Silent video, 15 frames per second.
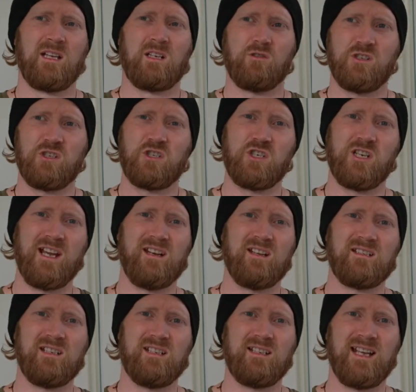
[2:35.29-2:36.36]

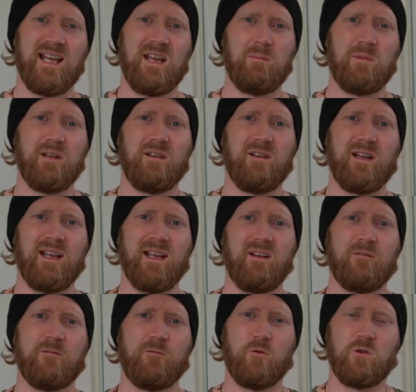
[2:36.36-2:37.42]
Christianity came in
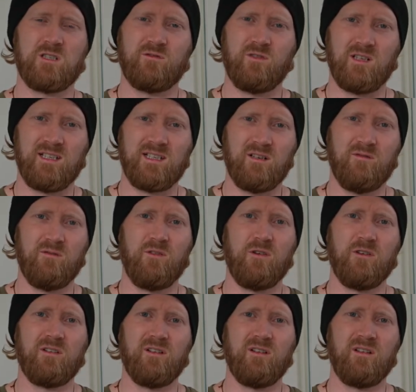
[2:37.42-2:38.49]
and forcefully
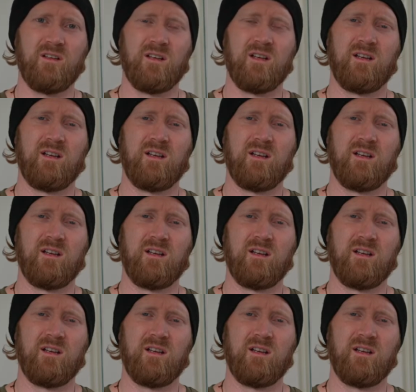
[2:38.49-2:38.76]
converted